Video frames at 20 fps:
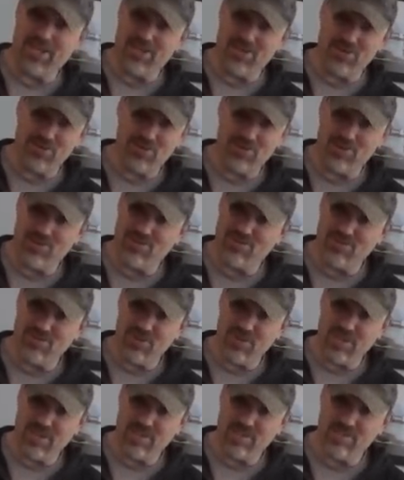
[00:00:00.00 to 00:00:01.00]
uses
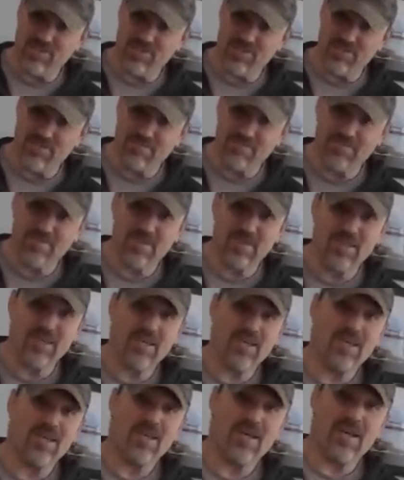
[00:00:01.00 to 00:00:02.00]
for this.
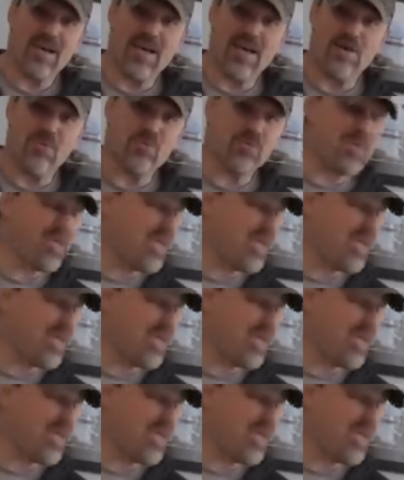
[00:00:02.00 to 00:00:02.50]
Out